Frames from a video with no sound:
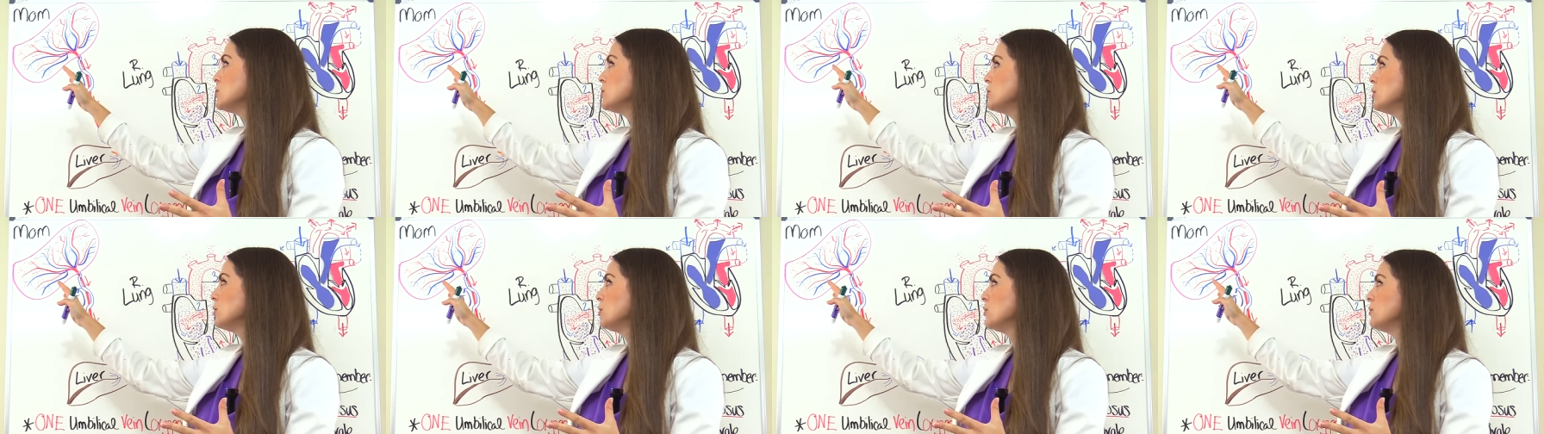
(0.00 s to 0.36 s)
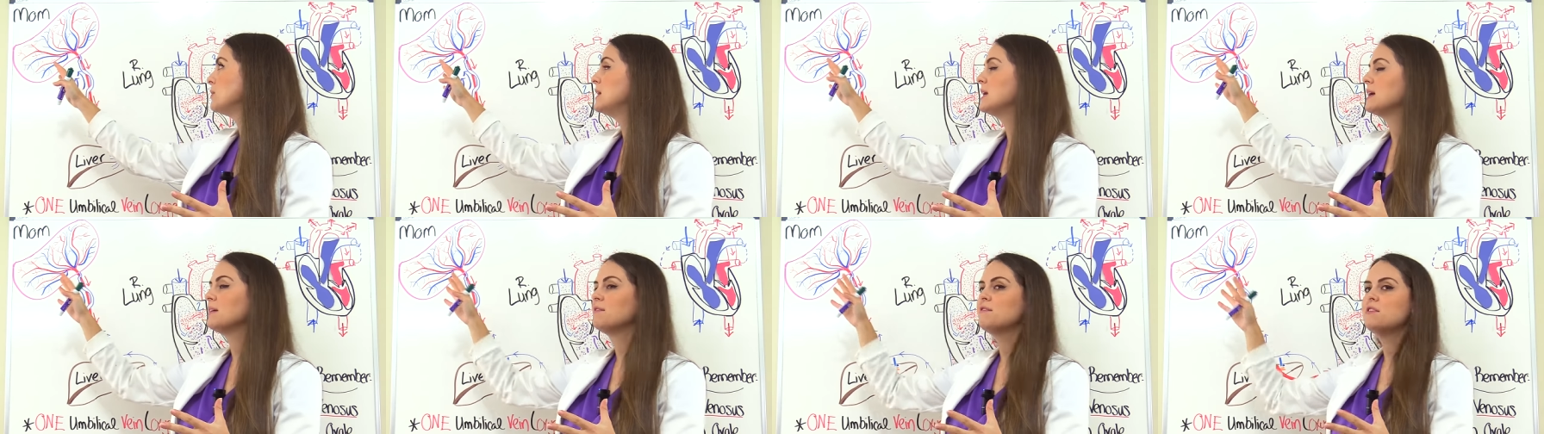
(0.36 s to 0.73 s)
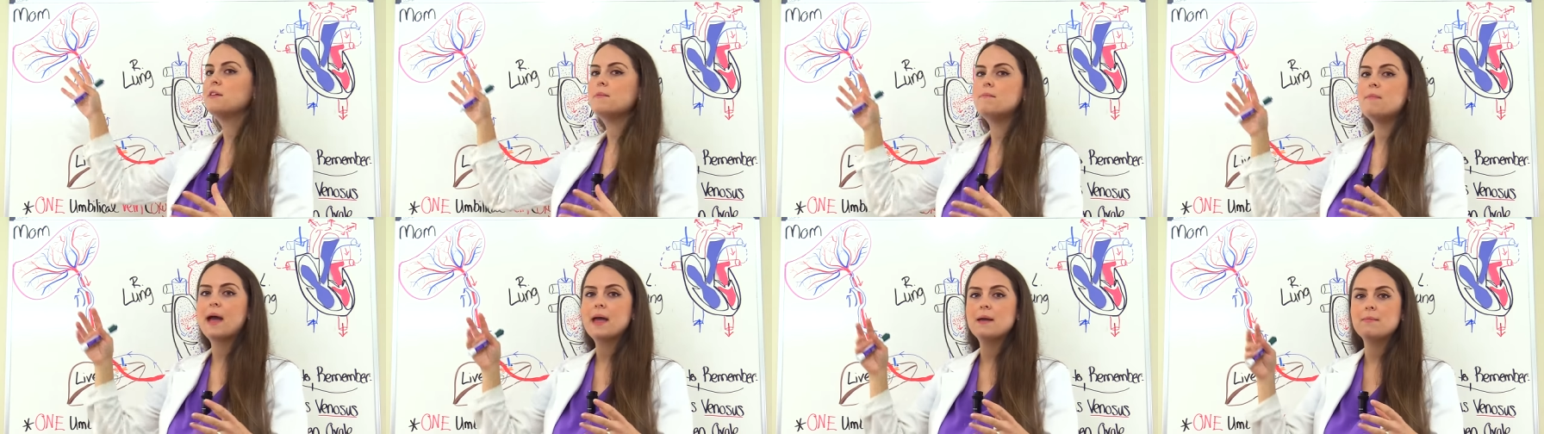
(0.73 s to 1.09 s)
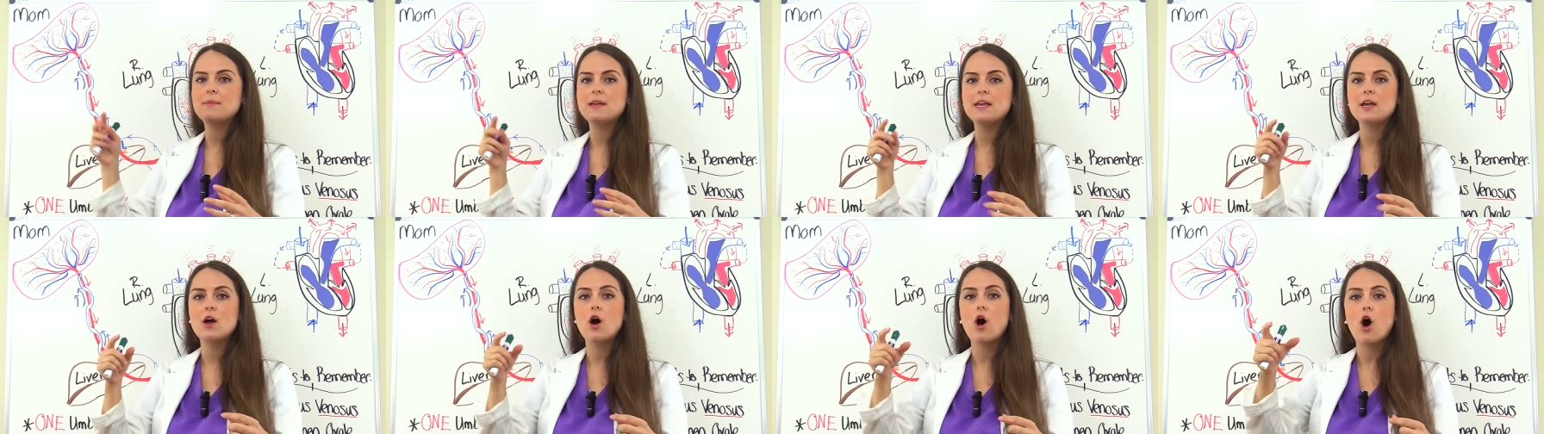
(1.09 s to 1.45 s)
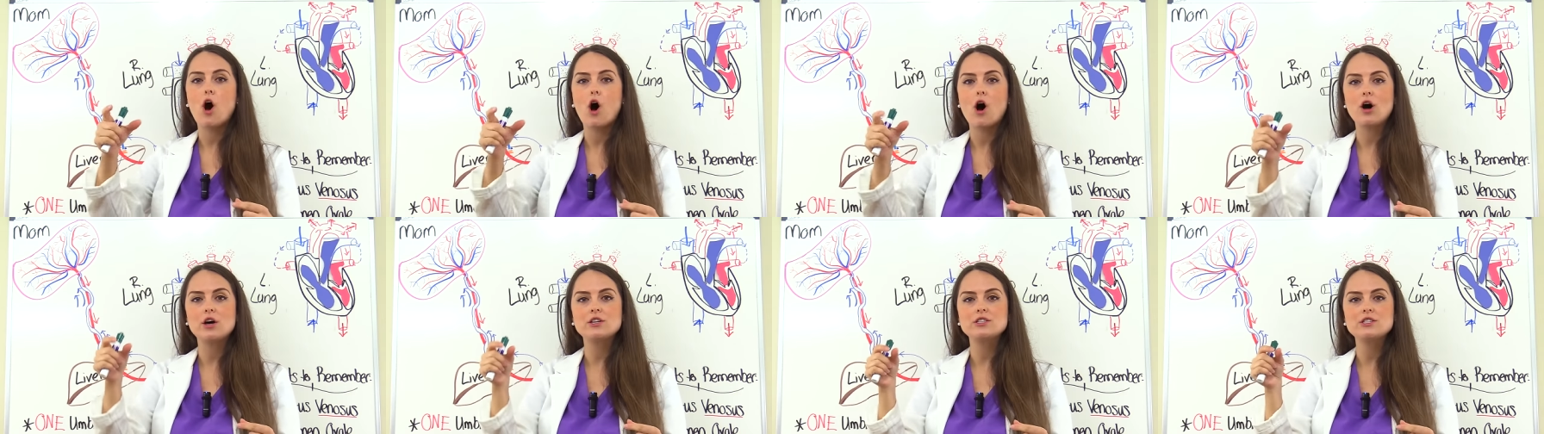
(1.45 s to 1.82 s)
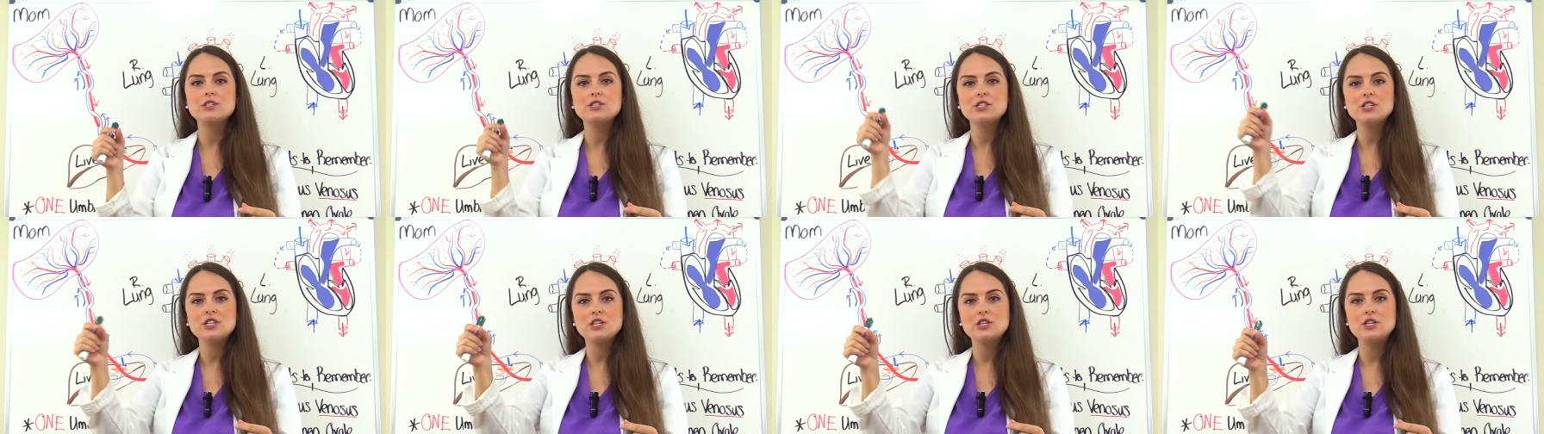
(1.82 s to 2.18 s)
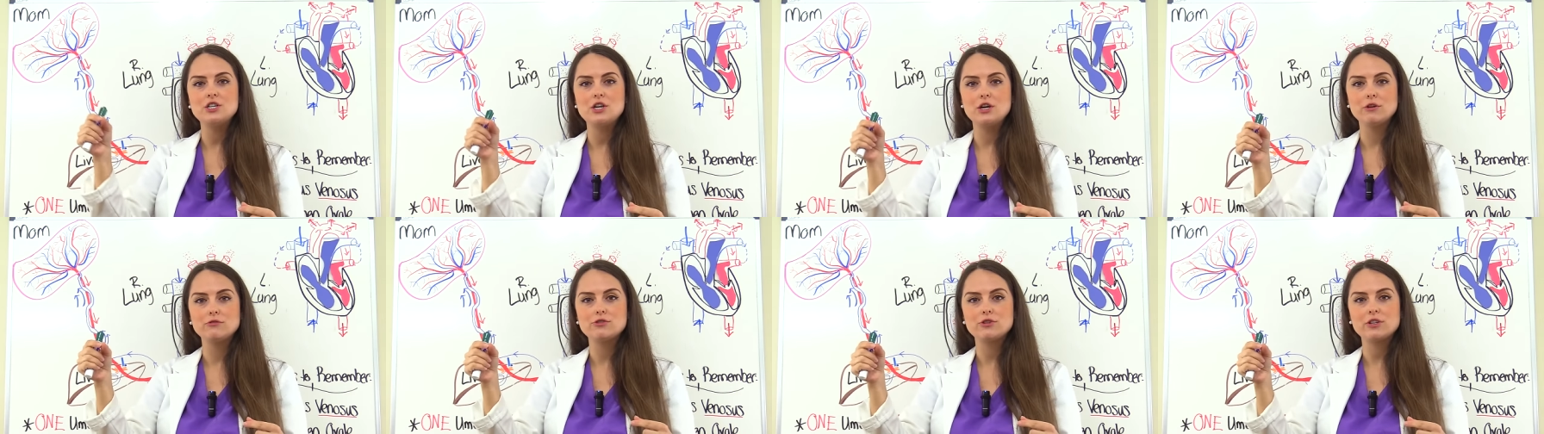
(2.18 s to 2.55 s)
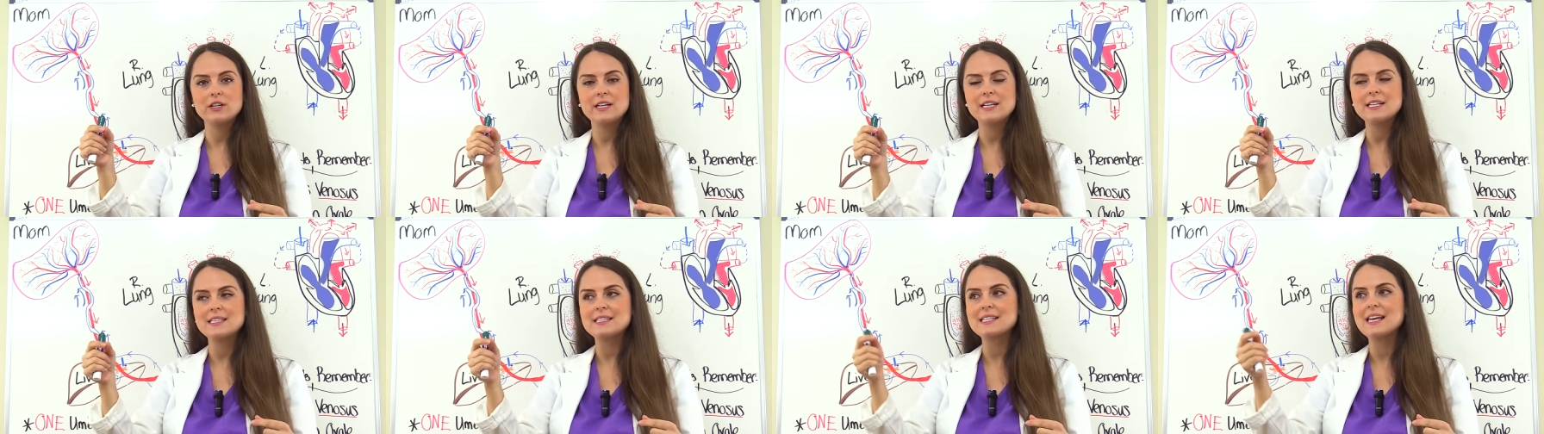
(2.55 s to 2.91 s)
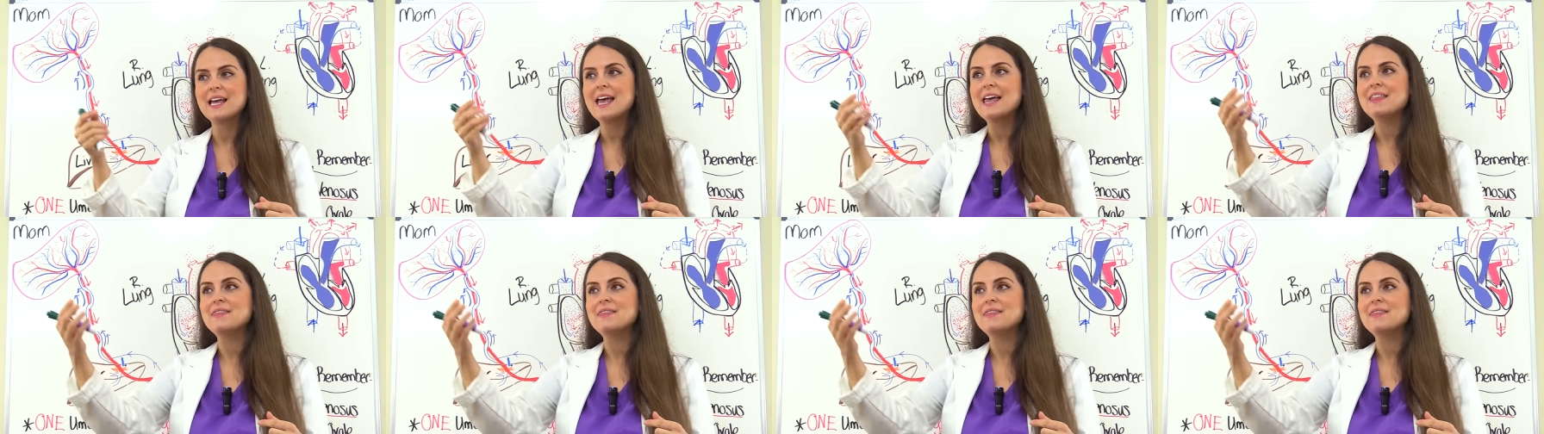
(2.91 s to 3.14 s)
to give the baby oxygen and nutrients